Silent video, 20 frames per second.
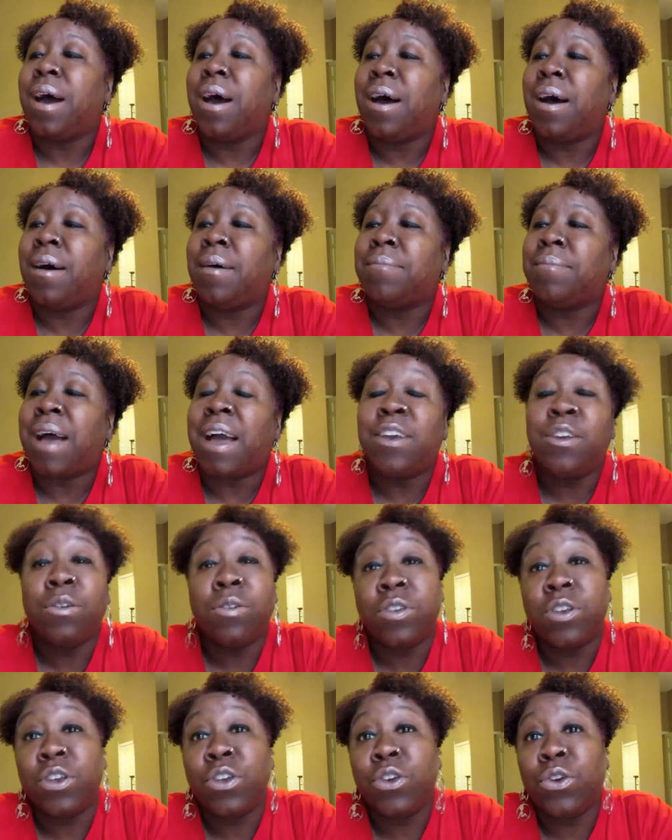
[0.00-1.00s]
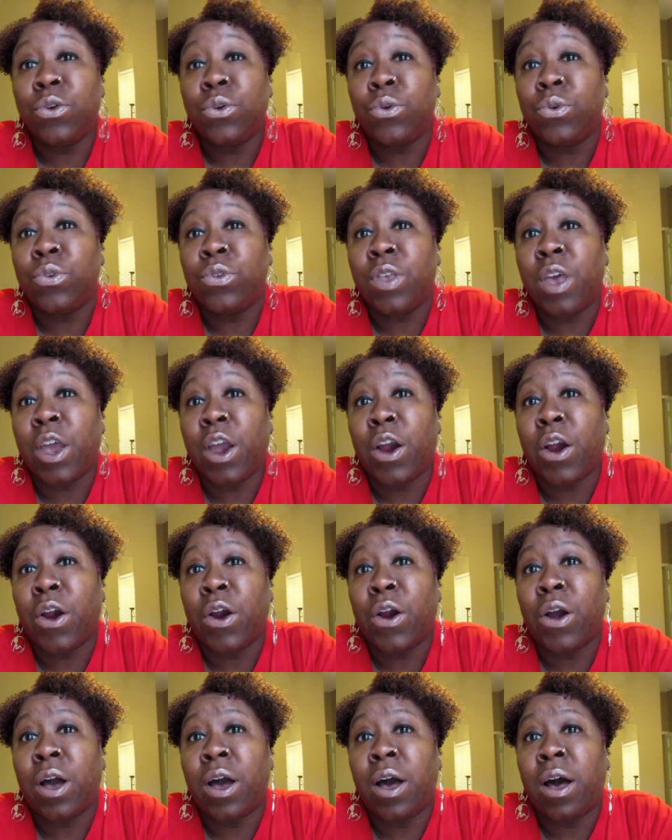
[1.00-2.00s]
Um, I used to use
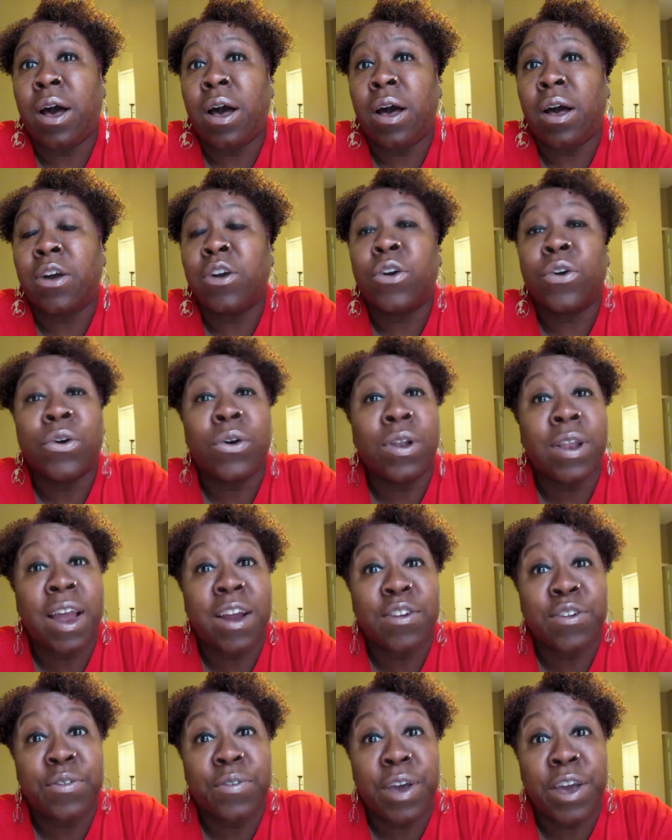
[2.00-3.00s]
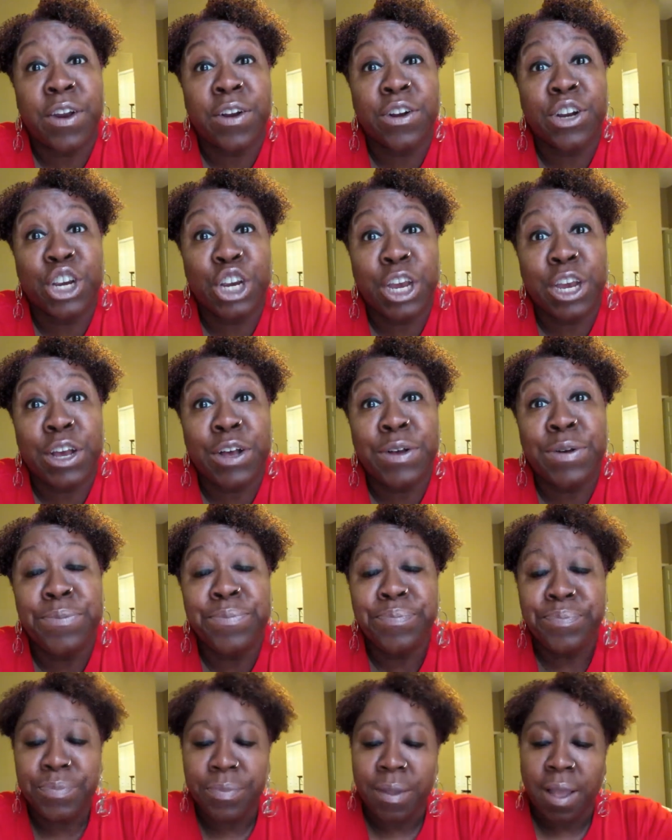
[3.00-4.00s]
their uh, curl activator gel.
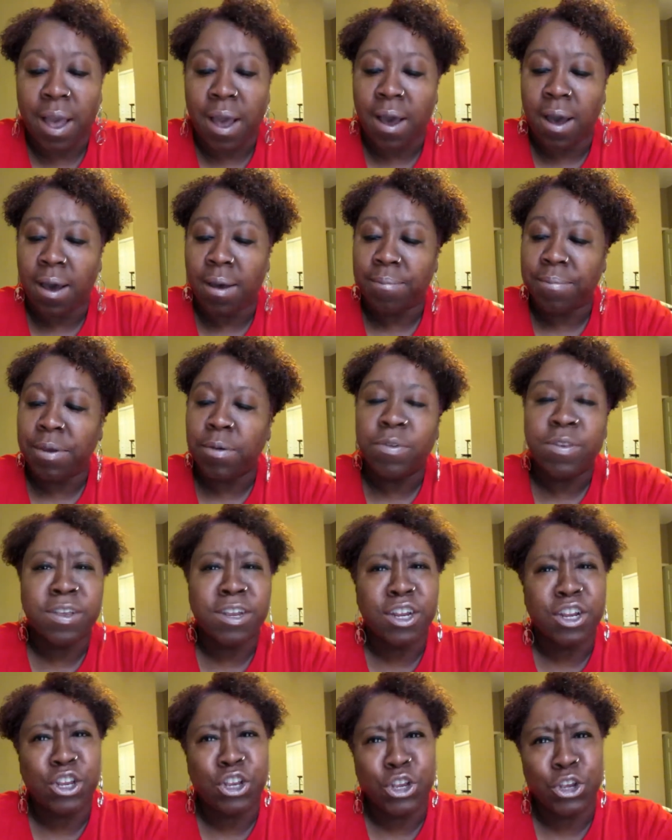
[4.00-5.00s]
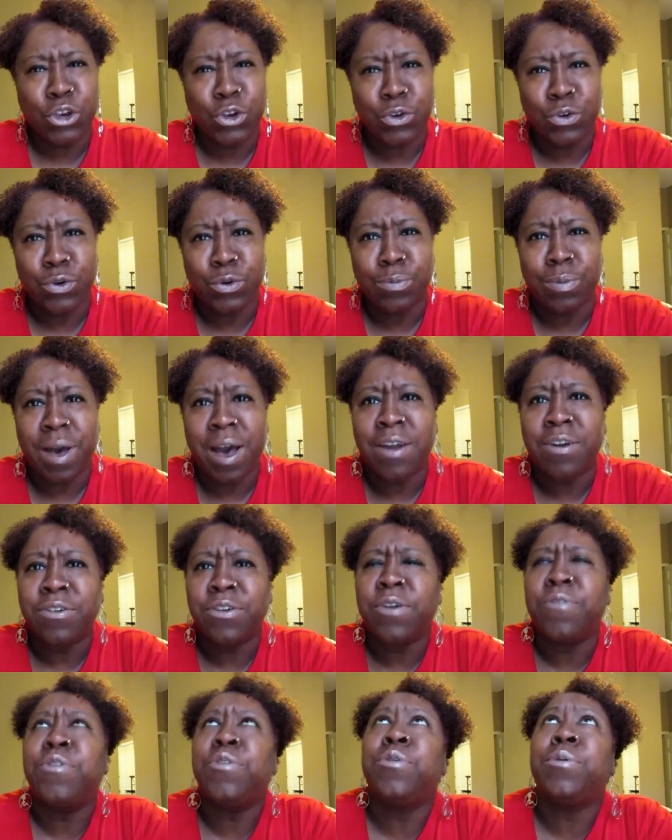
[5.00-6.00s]
Um, it was in a tube. I don't
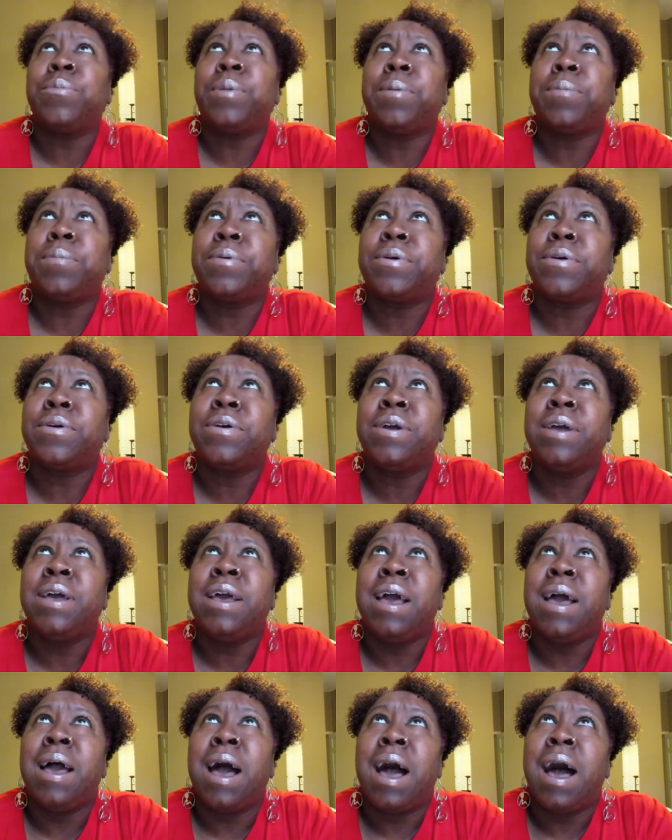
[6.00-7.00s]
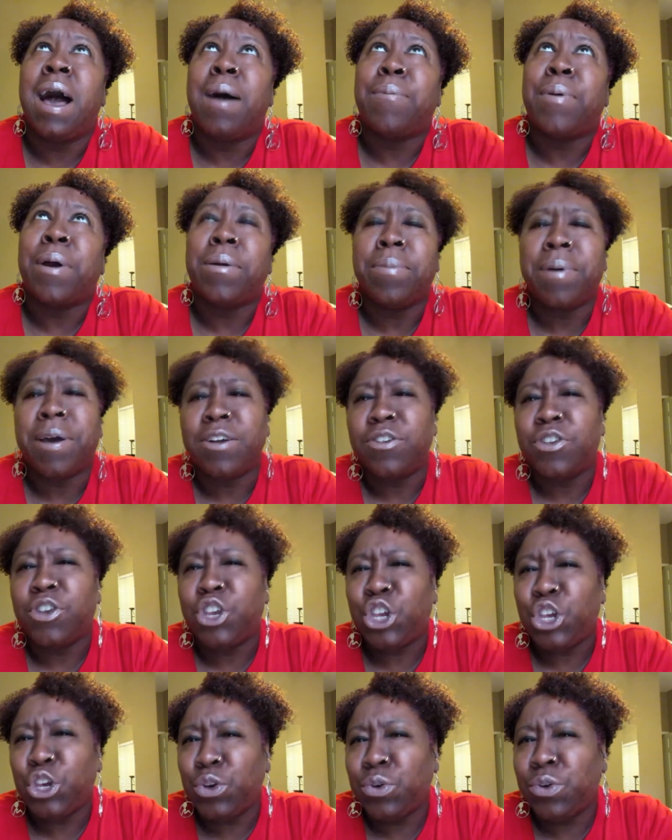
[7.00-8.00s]
know if you remember, probably about
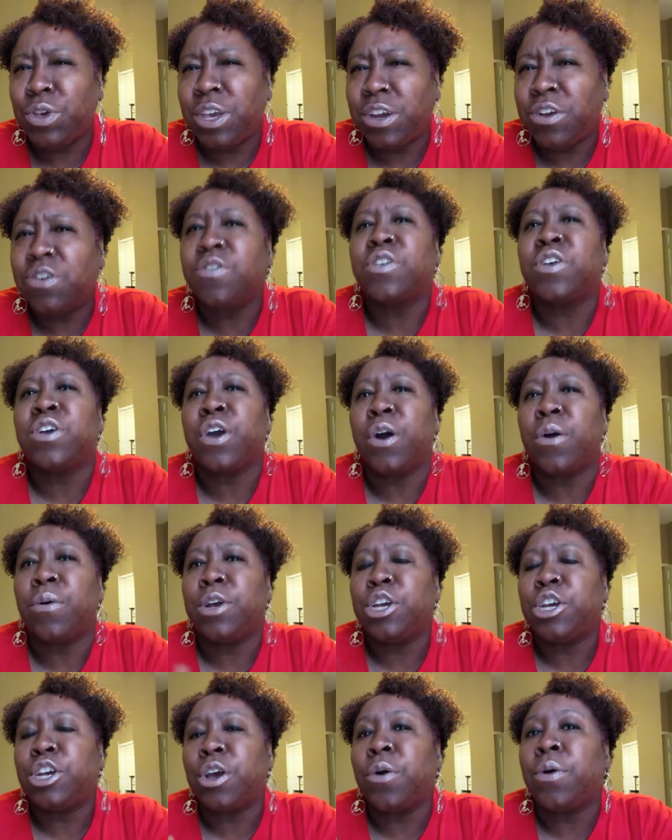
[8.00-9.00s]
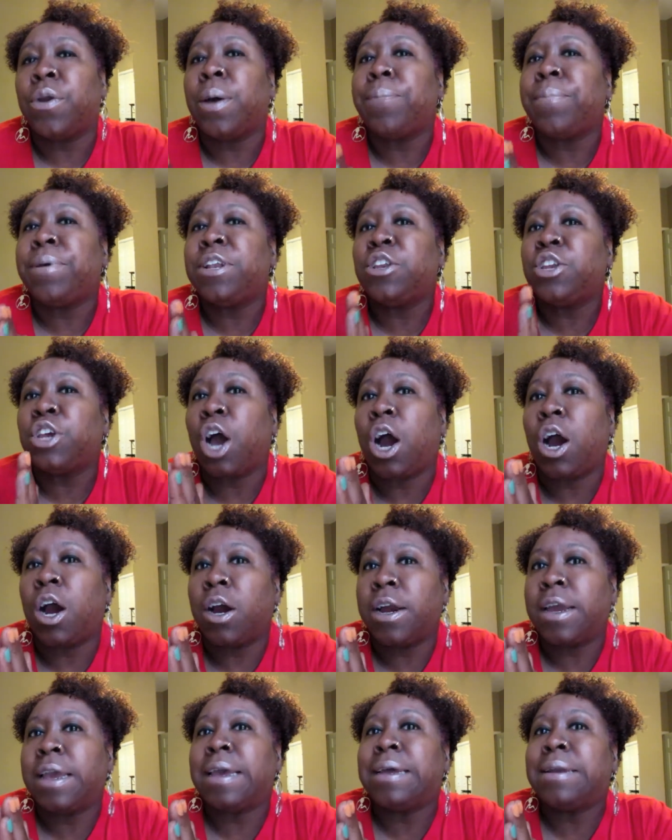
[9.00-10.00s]
two years ago, it showed up in
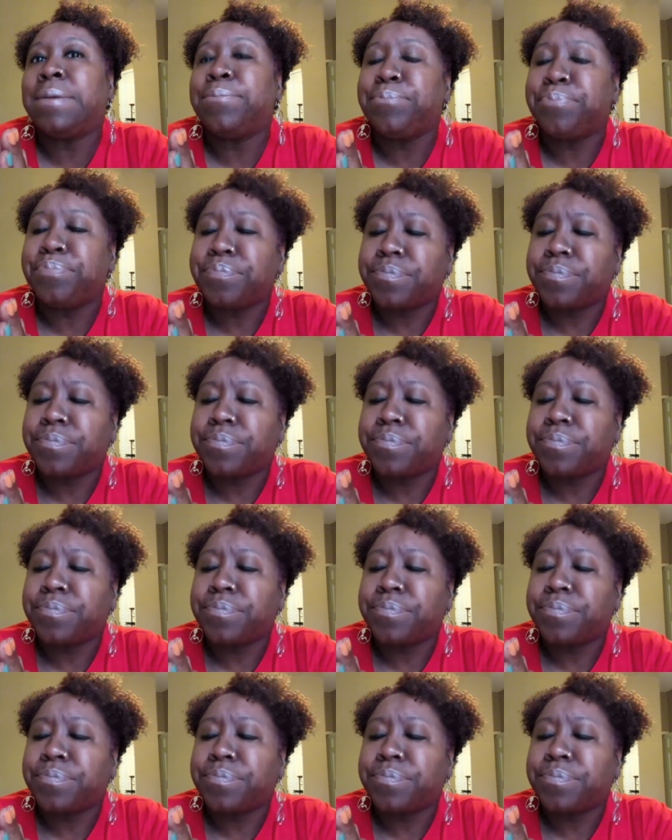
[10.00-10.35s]
Target